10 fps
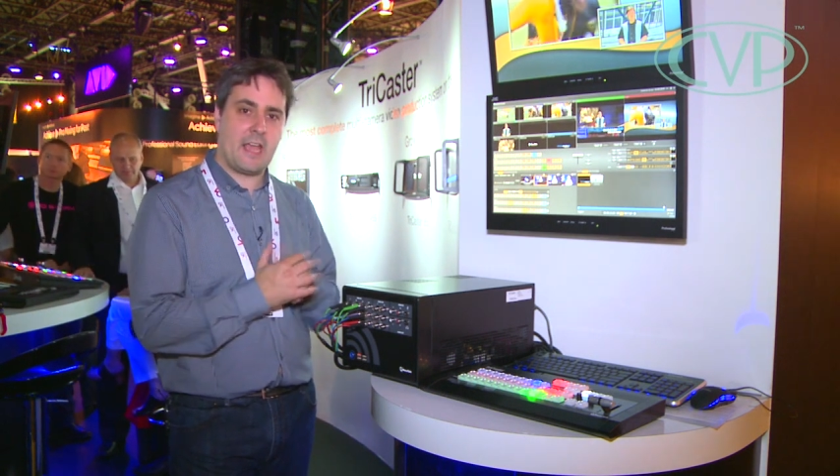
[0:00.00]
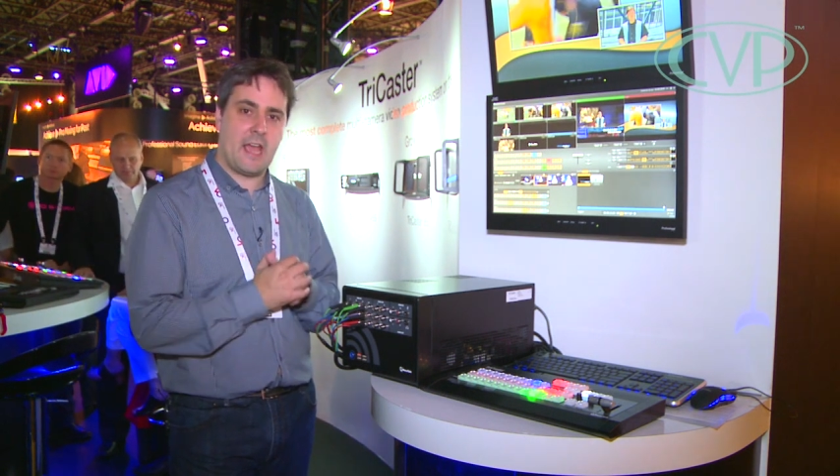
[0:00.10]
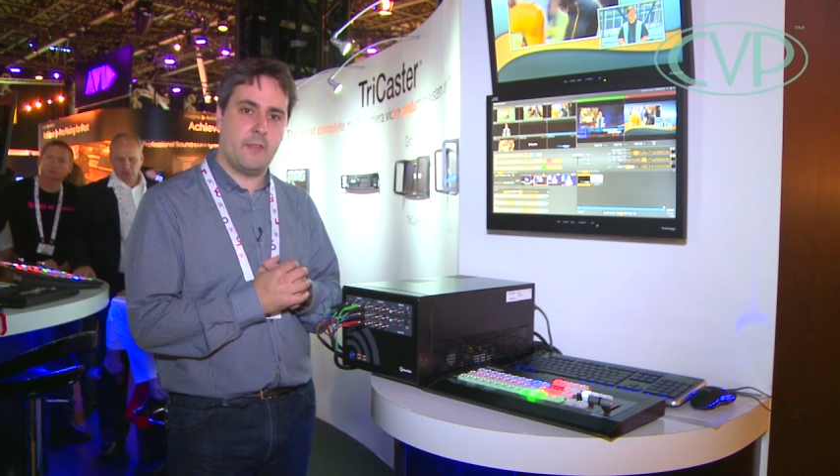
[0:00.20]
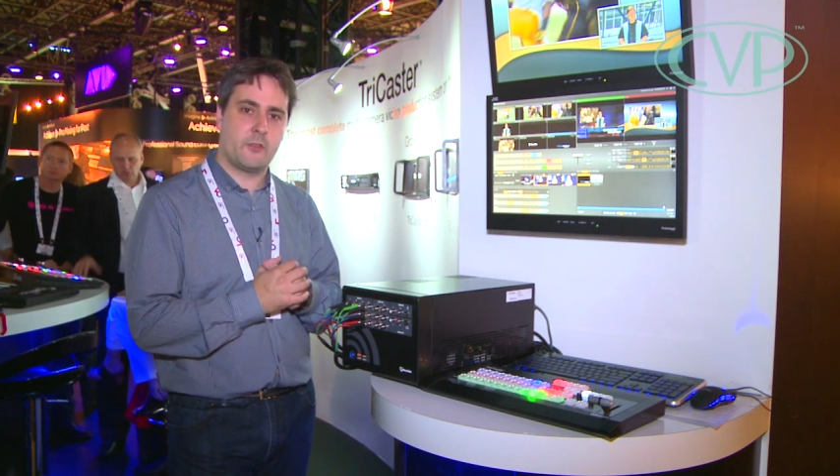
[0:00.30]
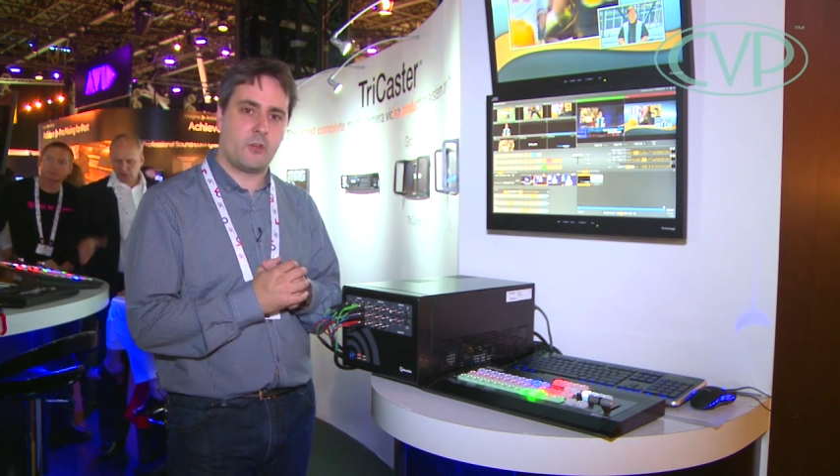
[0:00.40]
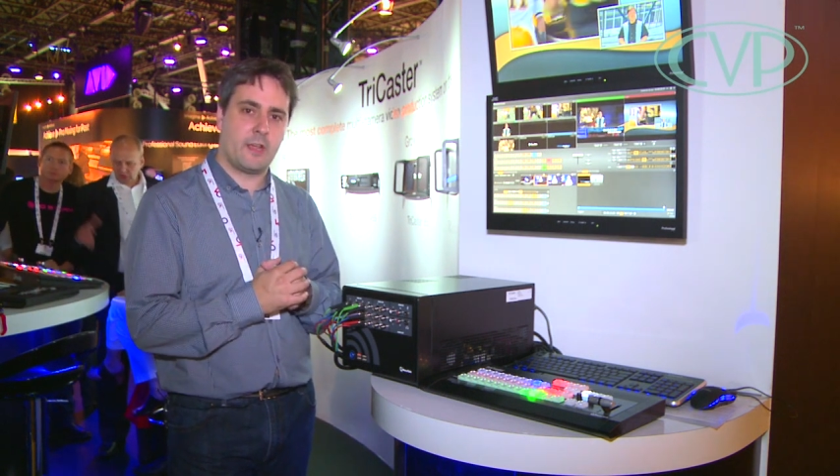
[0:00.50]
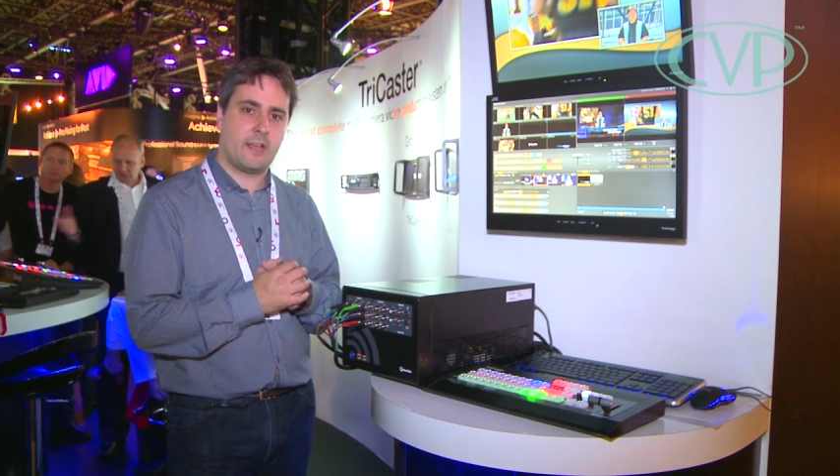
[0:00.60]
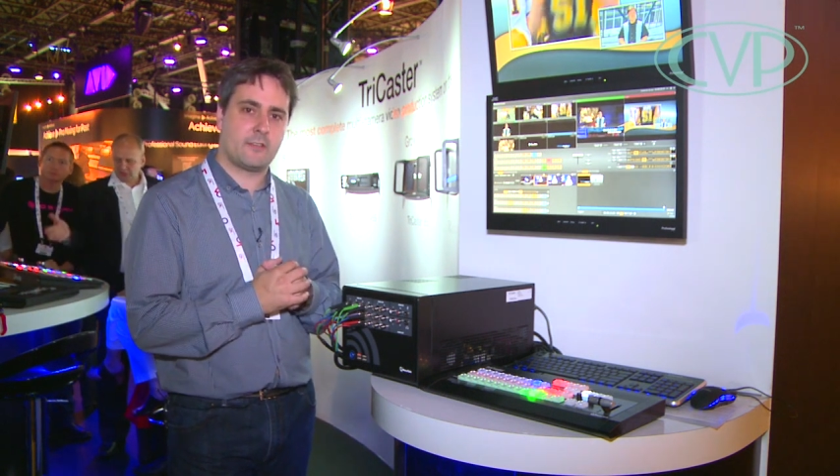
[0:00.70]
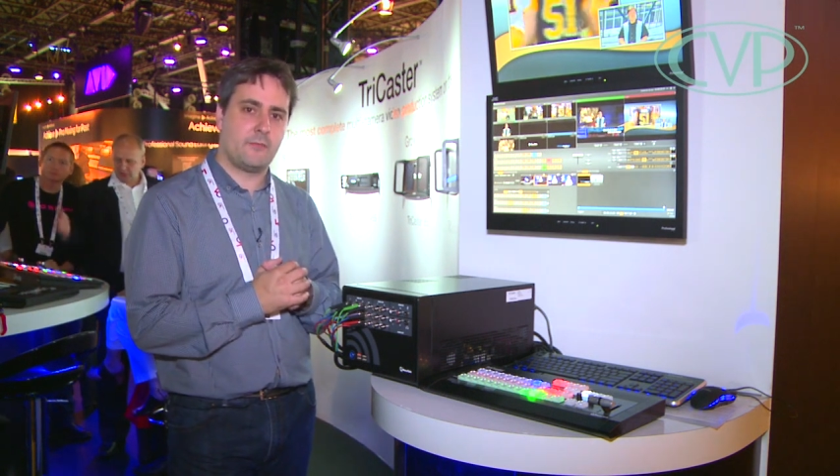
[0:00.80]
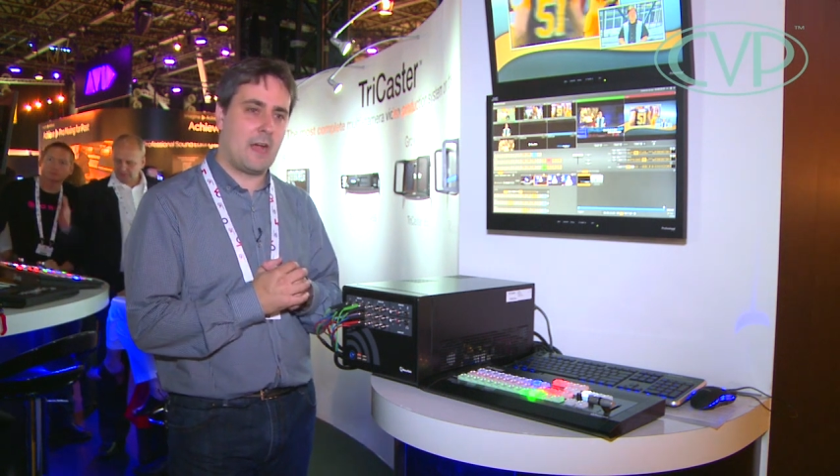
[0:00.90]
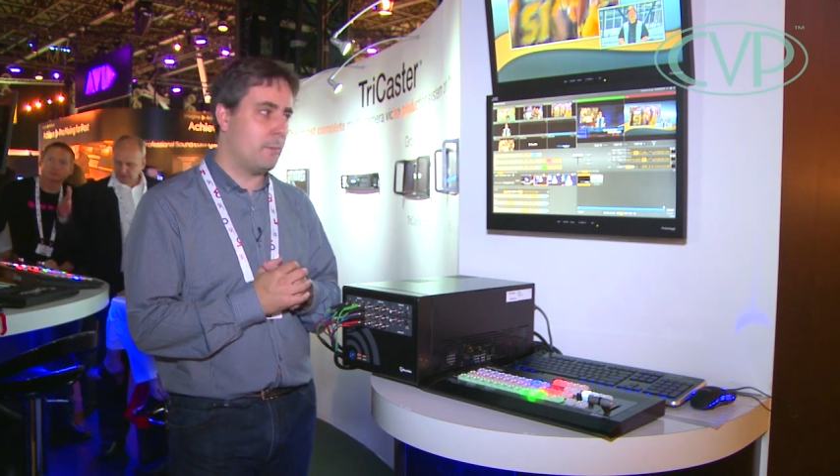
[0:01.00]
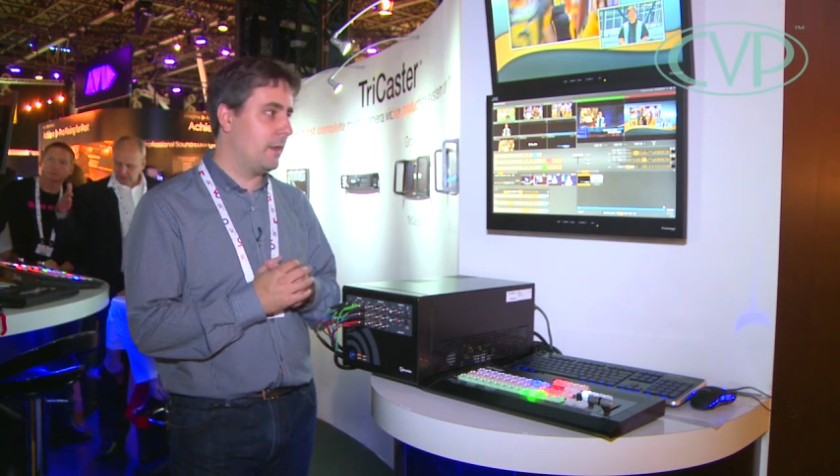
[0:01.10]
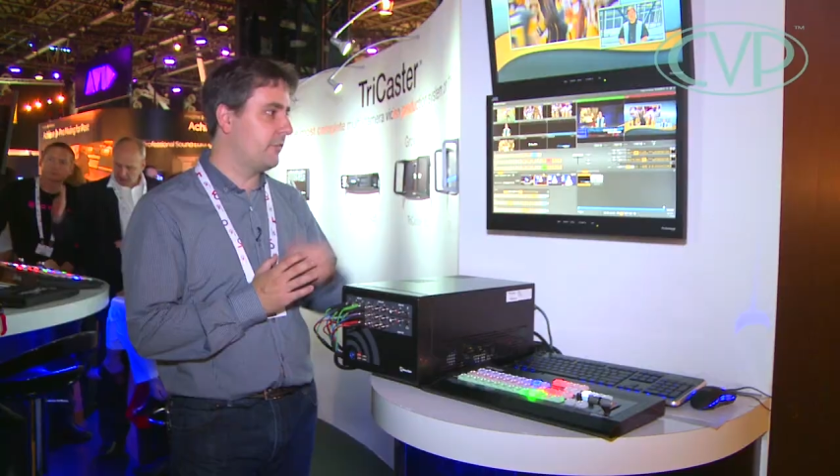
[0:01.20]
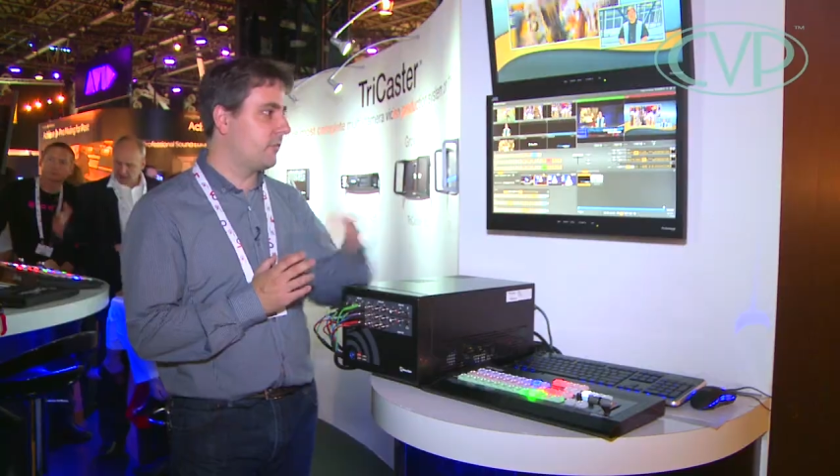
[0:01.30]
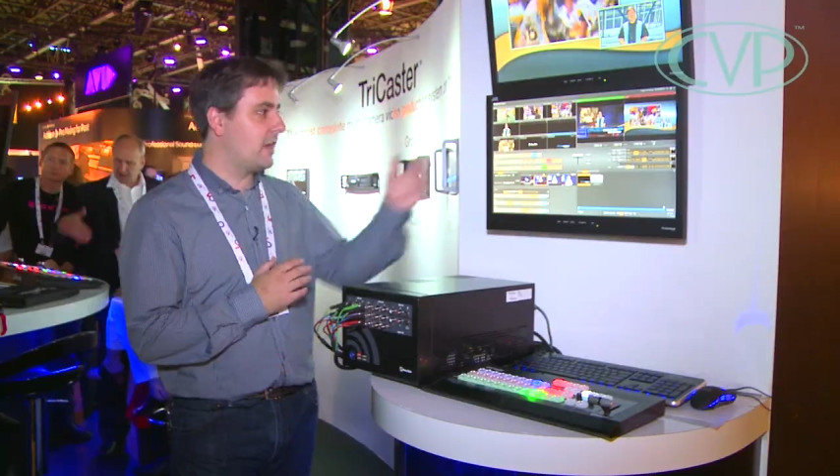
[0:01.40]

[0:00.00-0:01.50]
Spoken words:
get in the Tricaster family. So